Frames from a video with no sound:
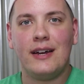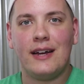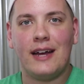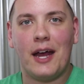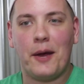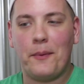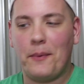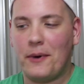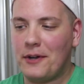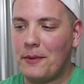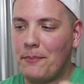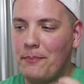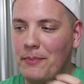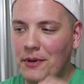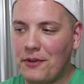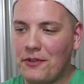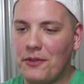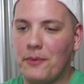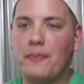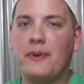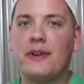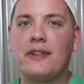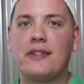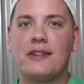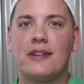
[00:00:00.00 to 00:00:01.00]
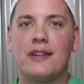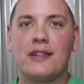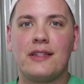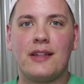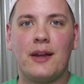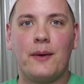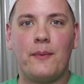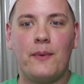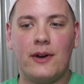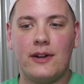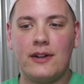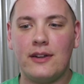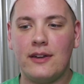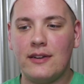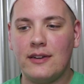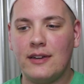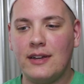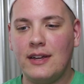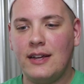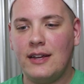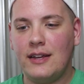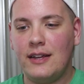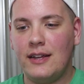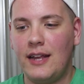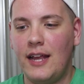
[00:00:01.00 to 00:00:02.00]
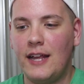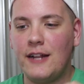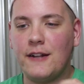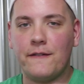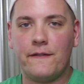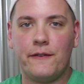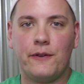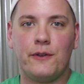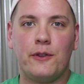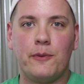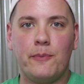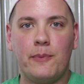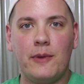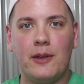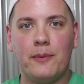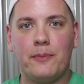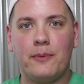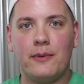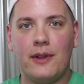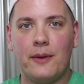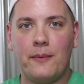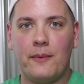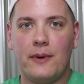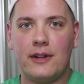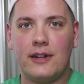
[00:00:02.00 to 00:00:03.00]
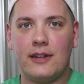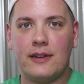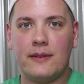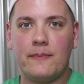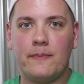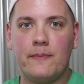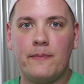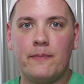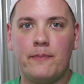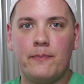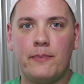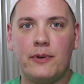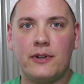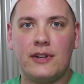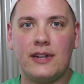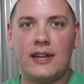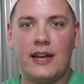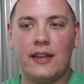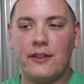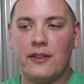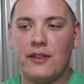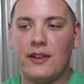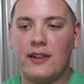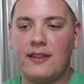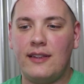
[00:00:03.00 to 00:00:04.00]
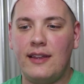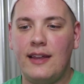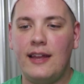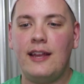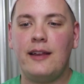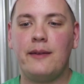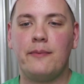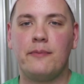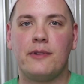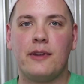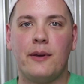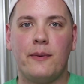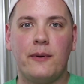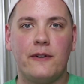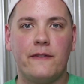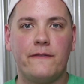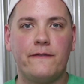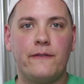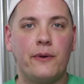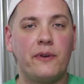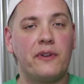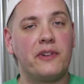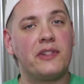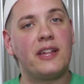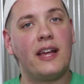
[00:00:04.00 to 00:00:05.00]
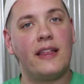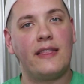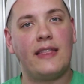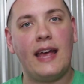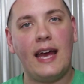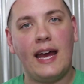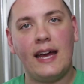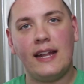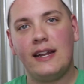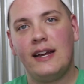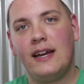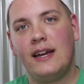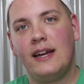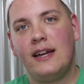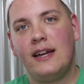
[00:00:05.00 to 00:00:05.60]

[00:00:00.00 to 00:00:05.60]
I want to build a business. I want to interview the people. I want to put together the teams. I want to focus on that.